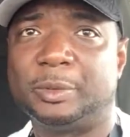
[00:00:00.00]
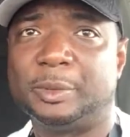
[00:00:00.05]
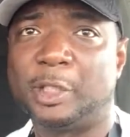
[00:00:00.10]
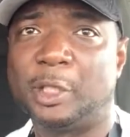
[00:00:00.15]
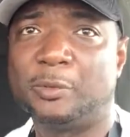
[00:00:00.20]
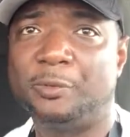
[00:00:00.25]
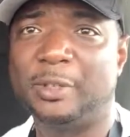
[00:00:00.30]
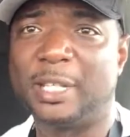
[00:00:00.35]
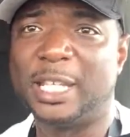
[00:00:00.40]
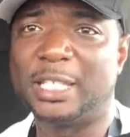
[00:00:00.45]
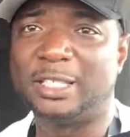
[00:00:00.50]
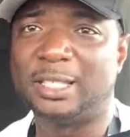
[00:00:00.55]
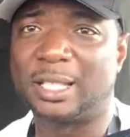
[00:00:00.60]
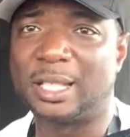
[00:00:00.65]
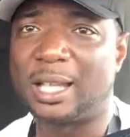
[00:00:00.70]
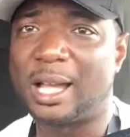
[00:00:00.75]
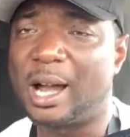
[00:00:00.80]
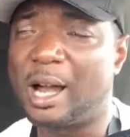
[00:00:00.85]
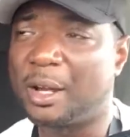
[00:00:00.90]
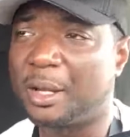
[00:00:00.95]
Don't forget your
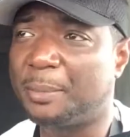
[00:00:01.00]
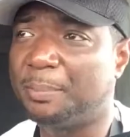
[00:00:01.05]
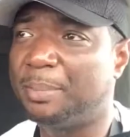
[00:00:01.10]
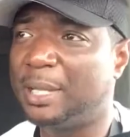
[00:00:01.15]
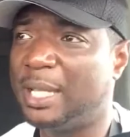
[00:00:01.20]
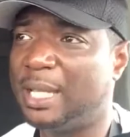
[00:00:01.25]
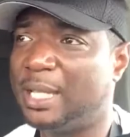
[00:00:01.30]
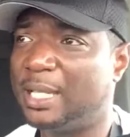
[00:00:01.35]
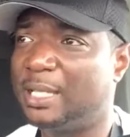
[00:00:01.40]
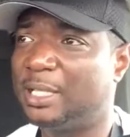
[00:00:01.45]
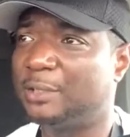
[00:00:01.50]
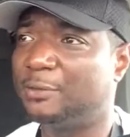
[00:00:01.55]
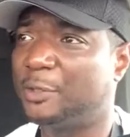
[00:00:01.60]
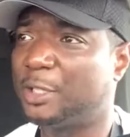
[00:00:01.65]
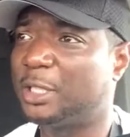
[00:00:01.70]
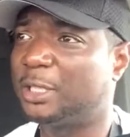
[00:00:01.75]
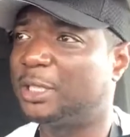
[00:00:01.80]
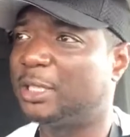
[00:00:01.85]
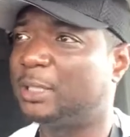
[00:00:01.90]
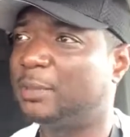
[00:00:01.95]
cotter pins for
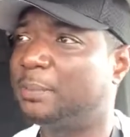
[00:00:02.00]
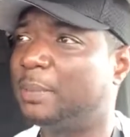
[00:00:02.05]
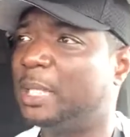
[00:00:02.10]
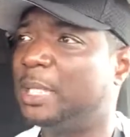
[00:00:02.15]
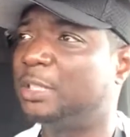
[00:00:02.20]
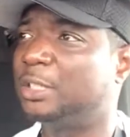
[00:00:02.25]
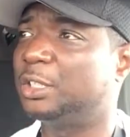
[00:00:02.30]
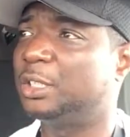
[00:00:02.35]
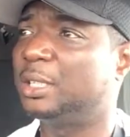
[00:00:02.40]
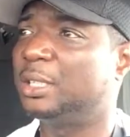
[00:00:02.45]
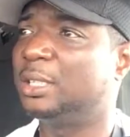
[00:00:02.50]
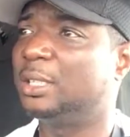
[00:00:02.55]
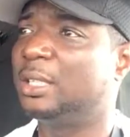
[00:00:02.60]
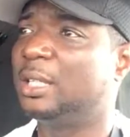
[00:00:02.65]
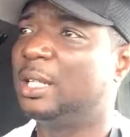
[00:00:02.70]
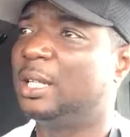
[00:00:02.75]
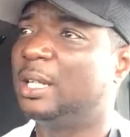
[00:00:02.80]
your suspension,